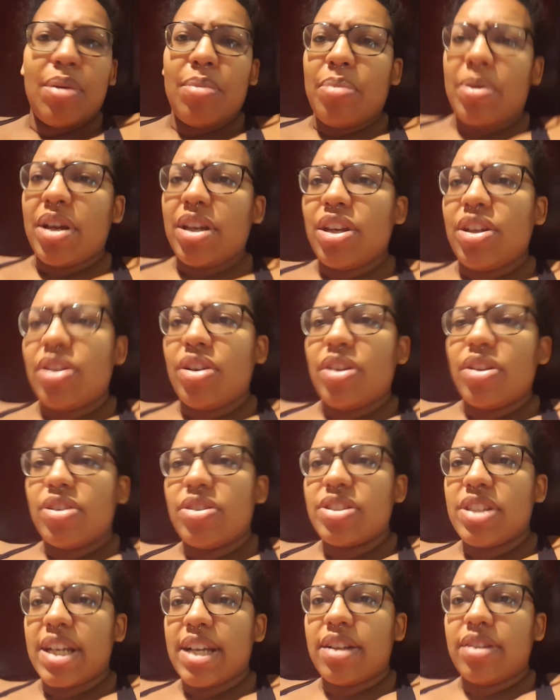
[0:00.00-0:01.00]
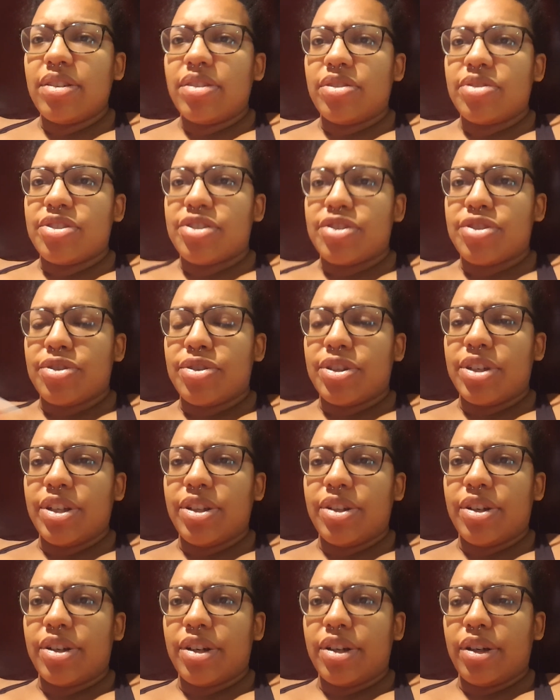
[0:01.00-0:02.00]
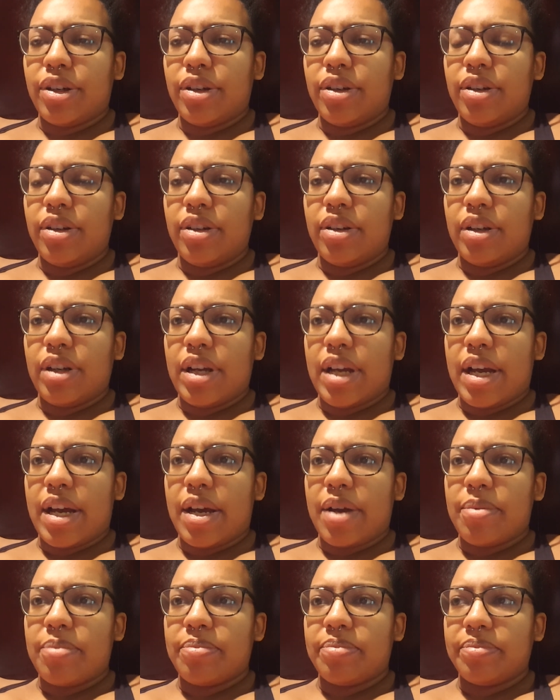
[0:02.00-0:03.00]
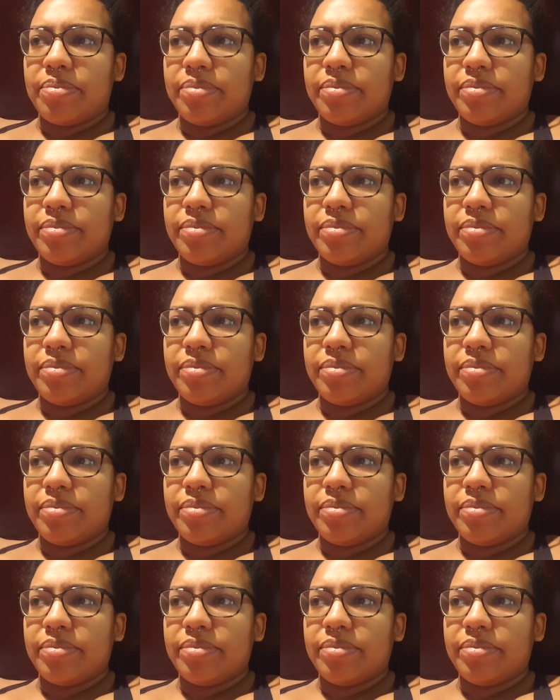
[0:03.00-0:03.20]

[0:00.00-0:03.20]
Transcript: But, there's like a little circular, like